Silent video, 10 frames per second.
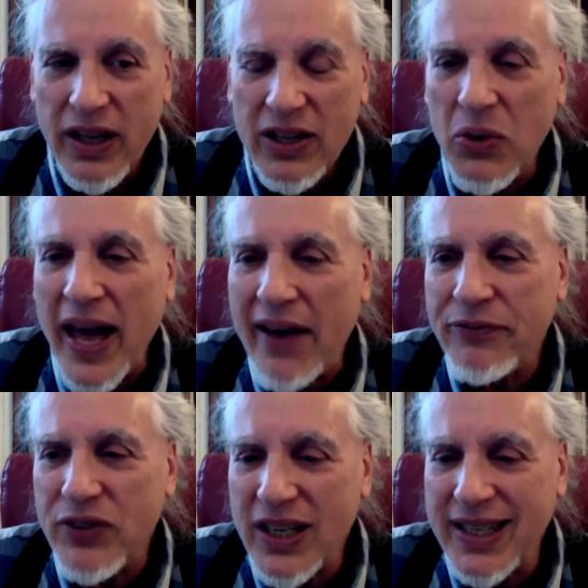You
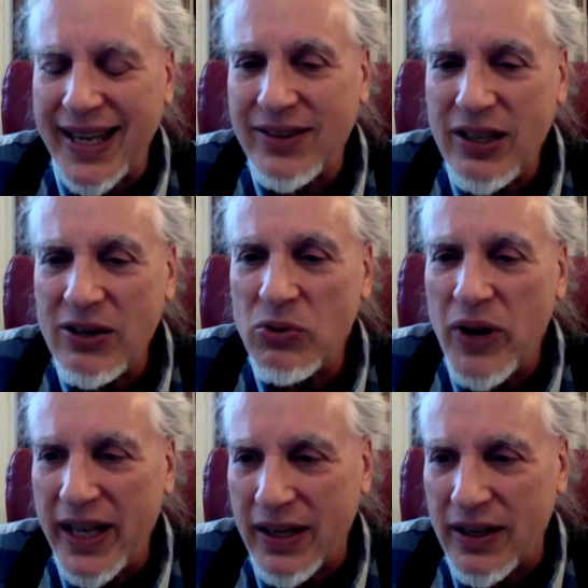have to get the
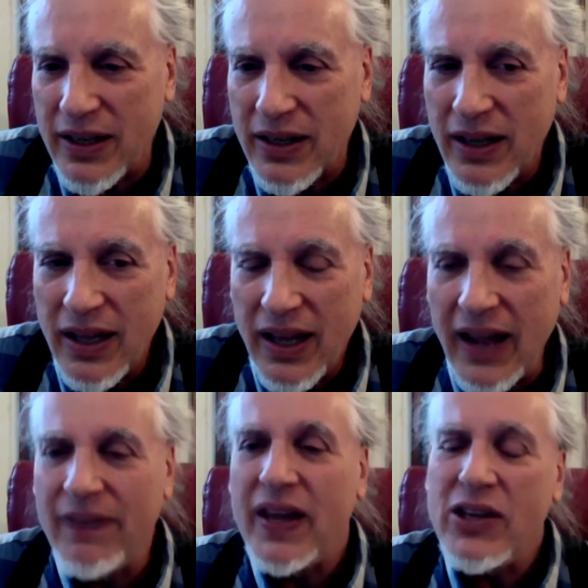awakening,
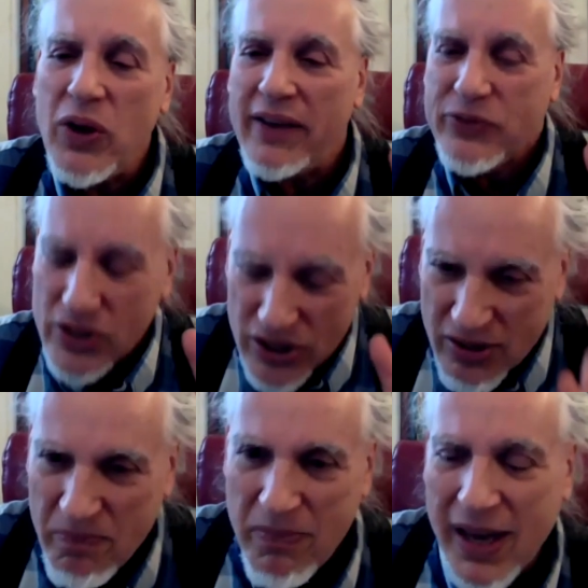and then you have to
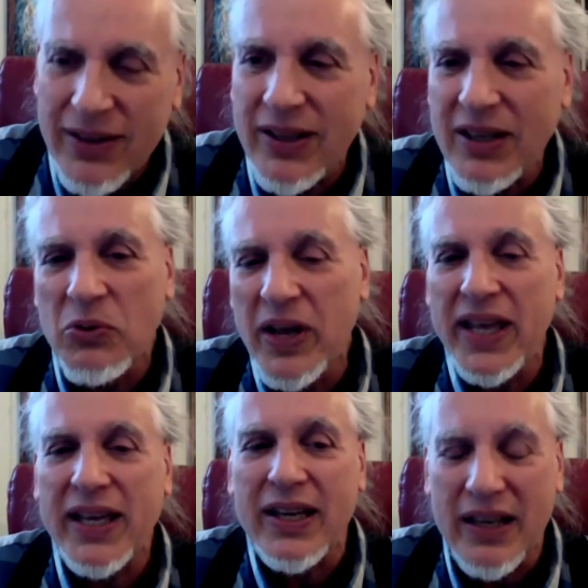cement the
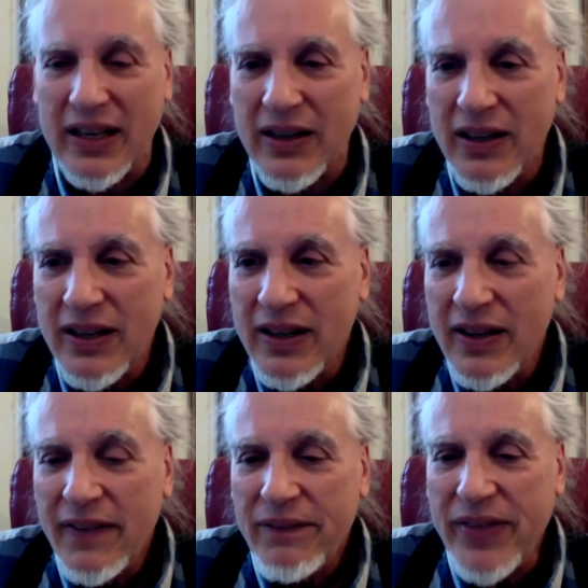awakening
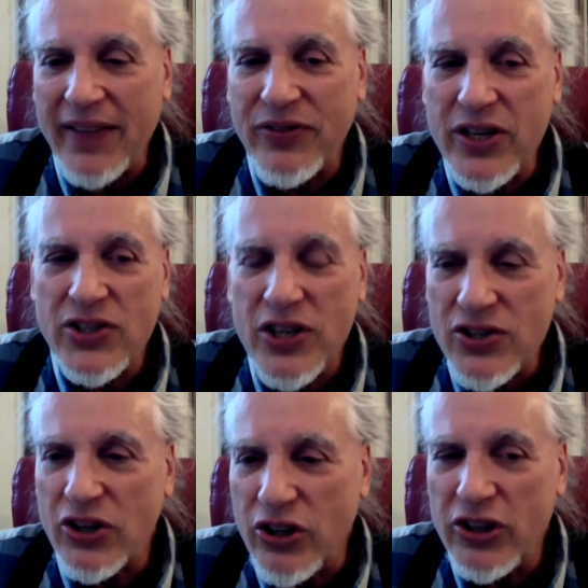that this
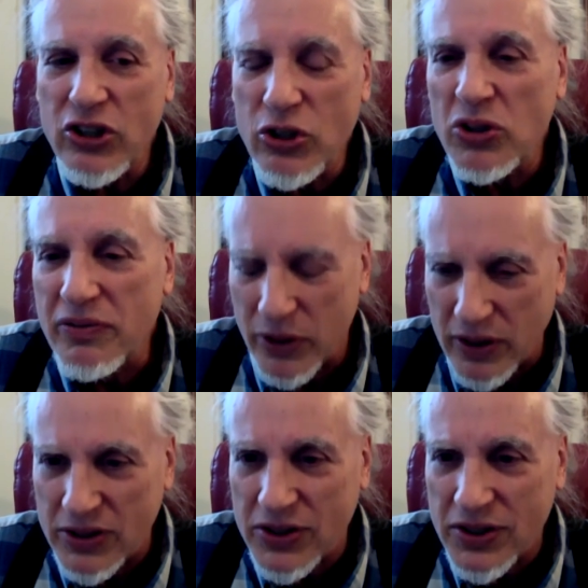is a good
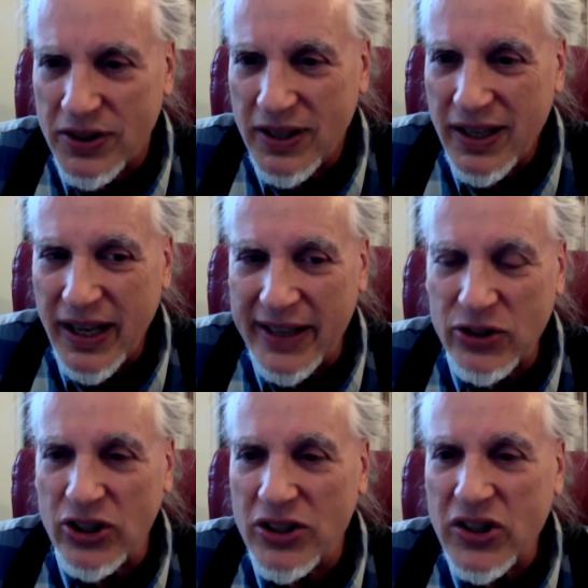universe
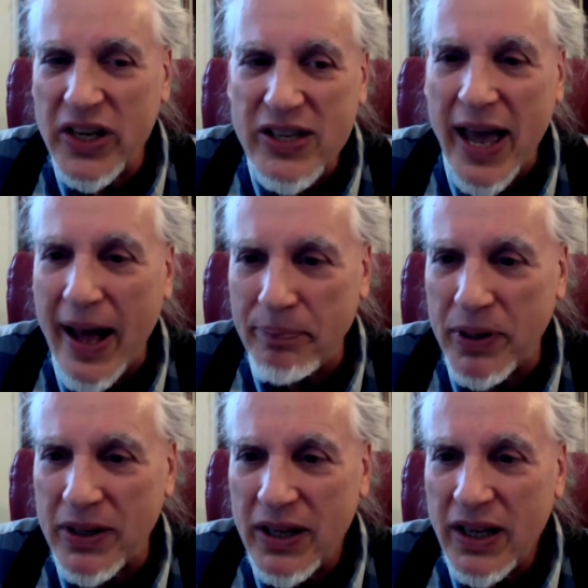and good things
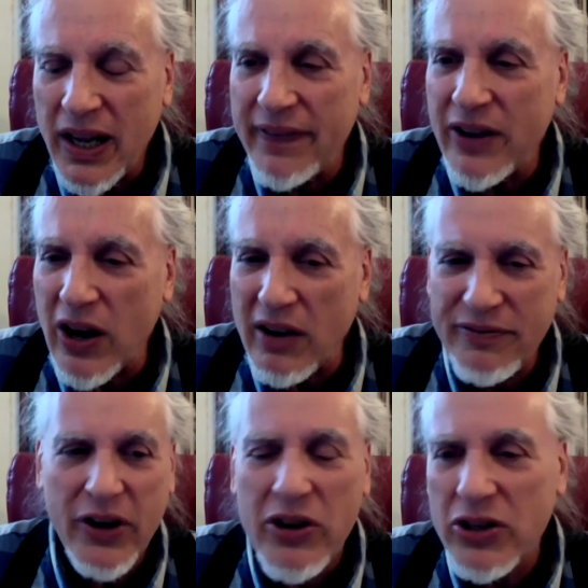happen. And there are
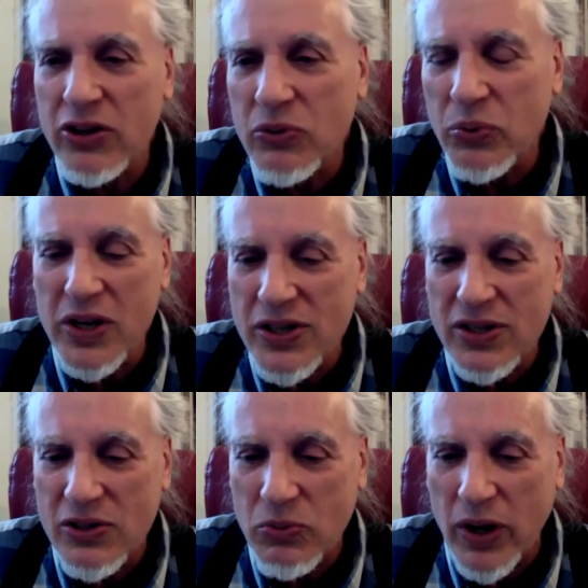very good
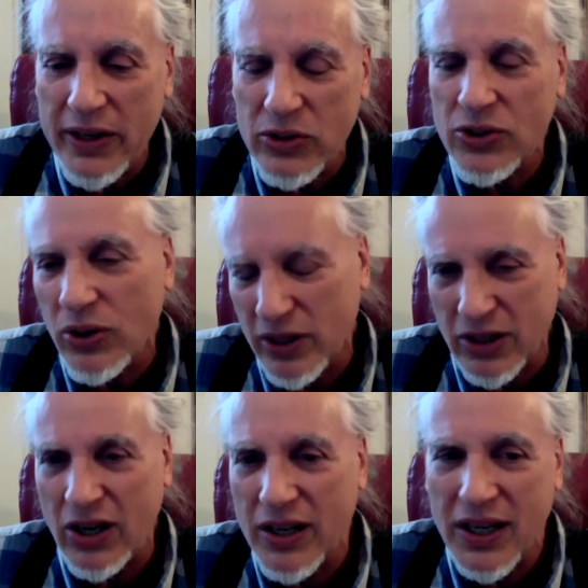reasons why your soul
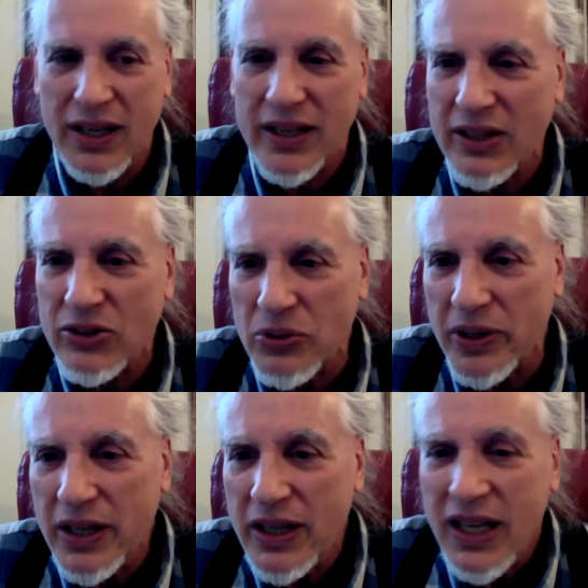incarnated into
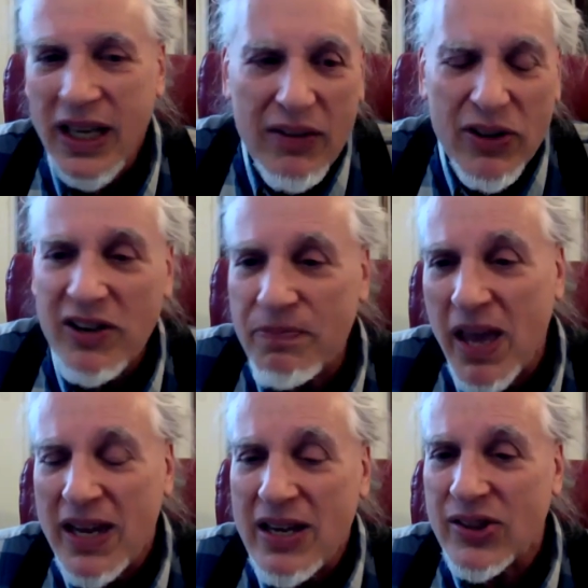it. Even if
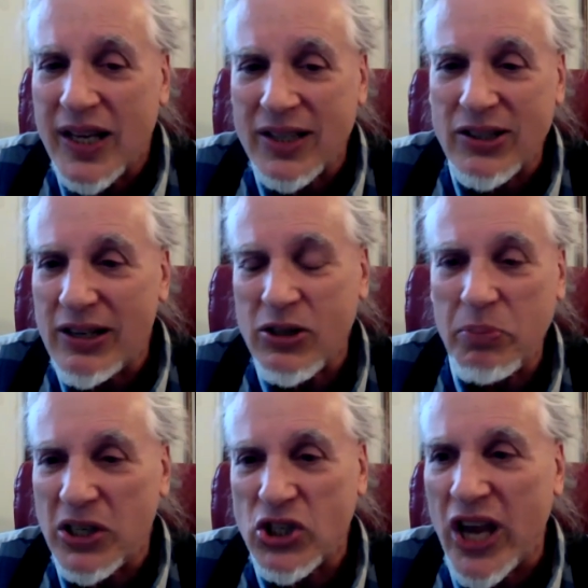many things need to
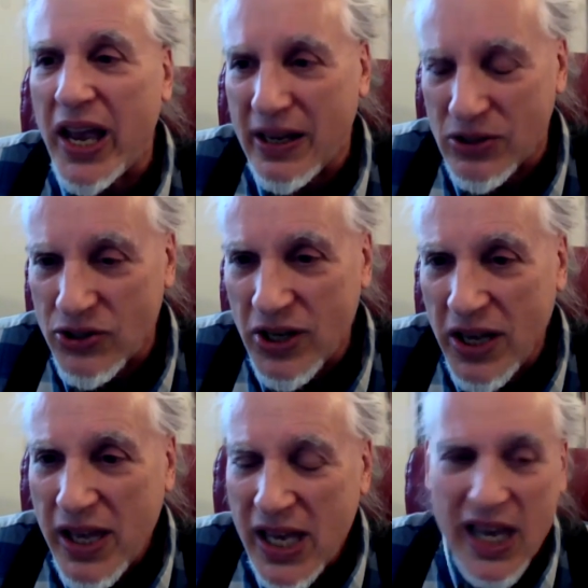be changed,
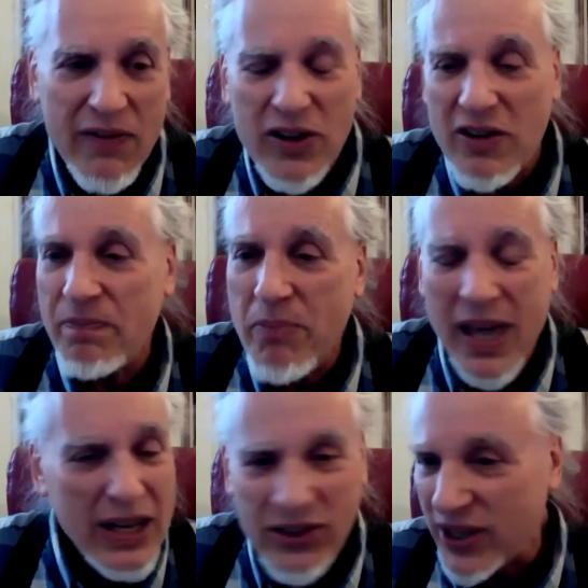even if
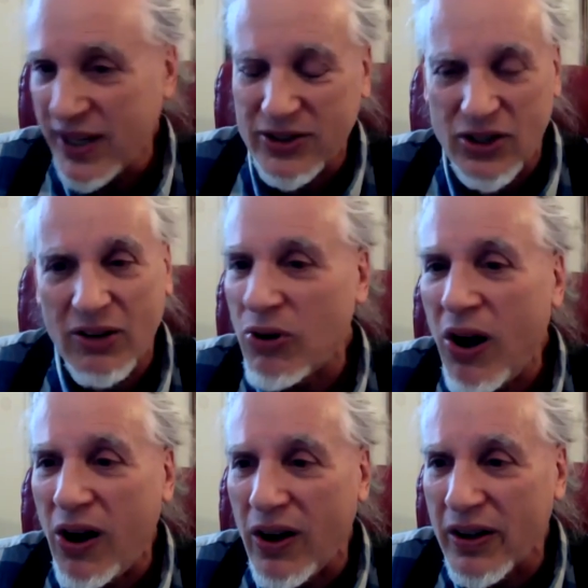many things are
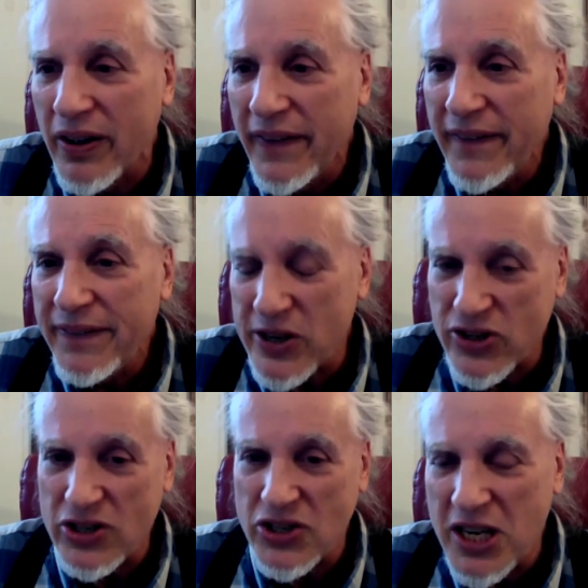wrong,
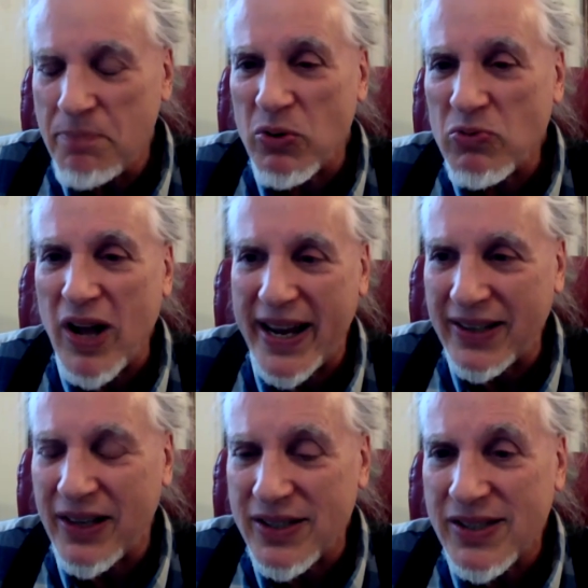there's a deeper
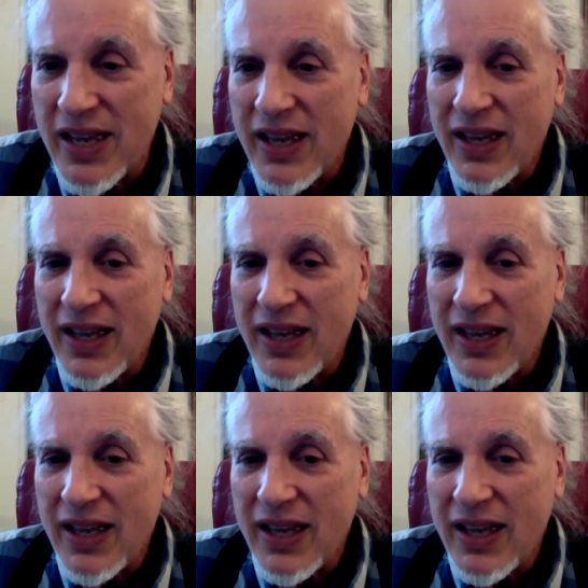rightness.